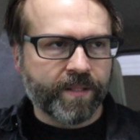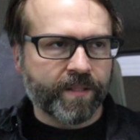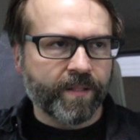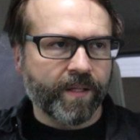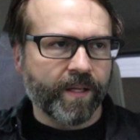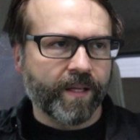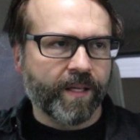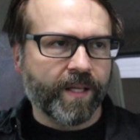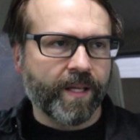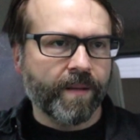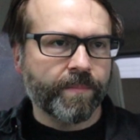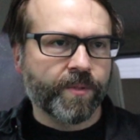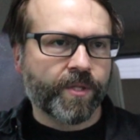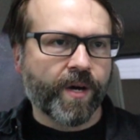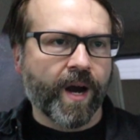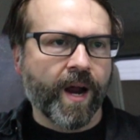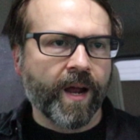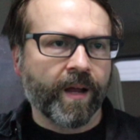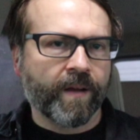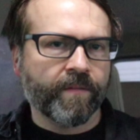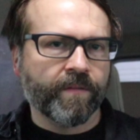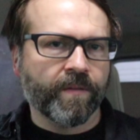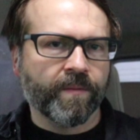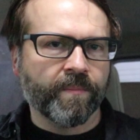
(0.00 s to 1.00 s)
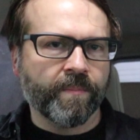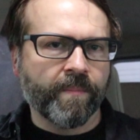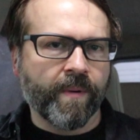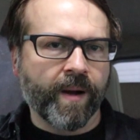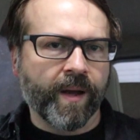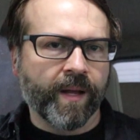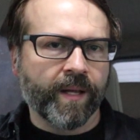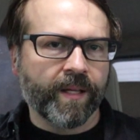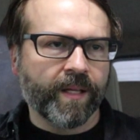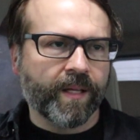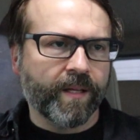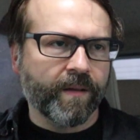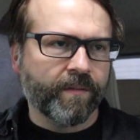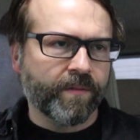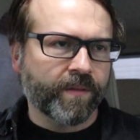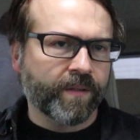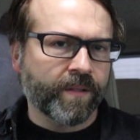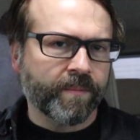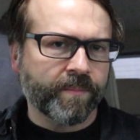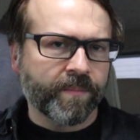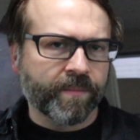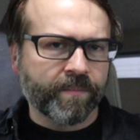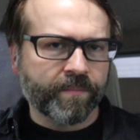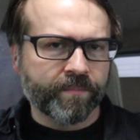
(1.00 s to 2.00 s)
They keep track of them by giving
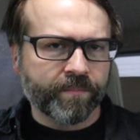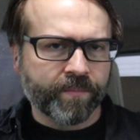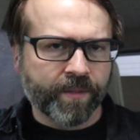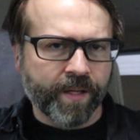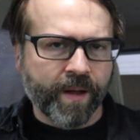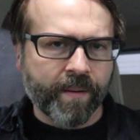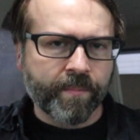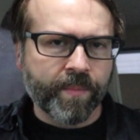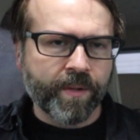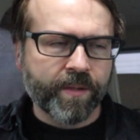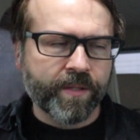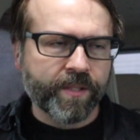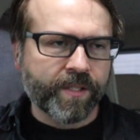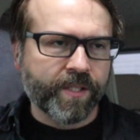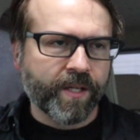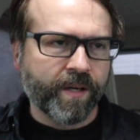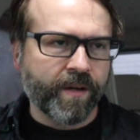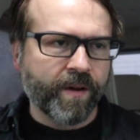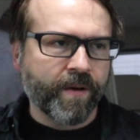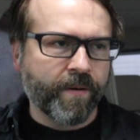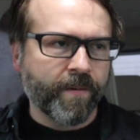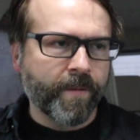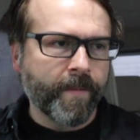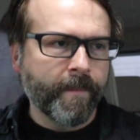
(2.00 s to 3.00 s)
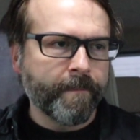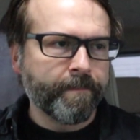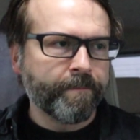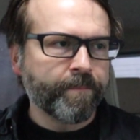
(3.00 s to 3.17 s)
them numbers. I know